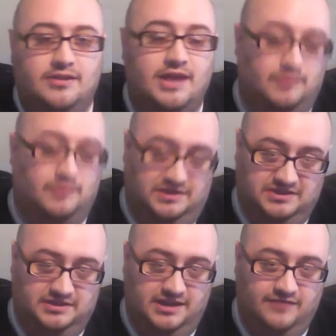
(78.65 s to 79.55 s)
that I
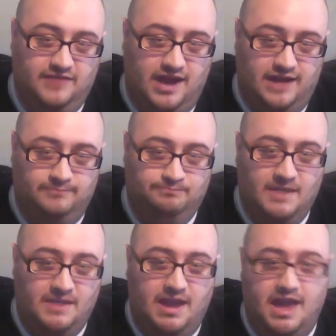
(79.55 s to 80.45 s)
recently have gotten,
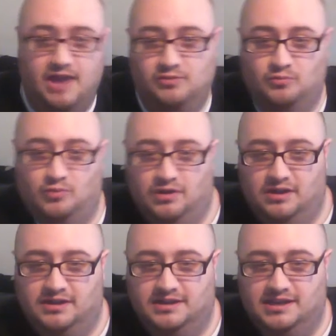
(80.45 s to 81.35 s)
and
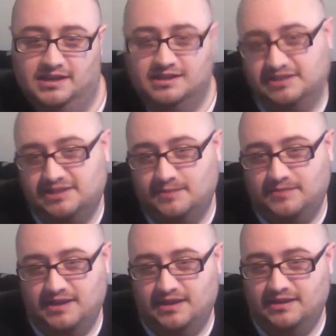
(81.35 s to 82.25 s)
one is
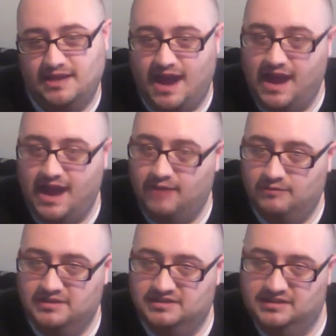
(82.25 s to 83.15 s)
something that I
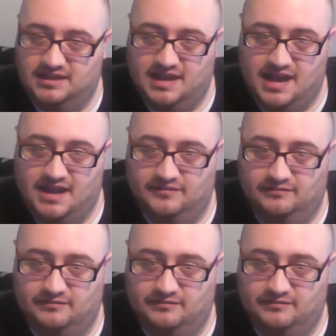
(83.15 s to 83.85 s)
recently got,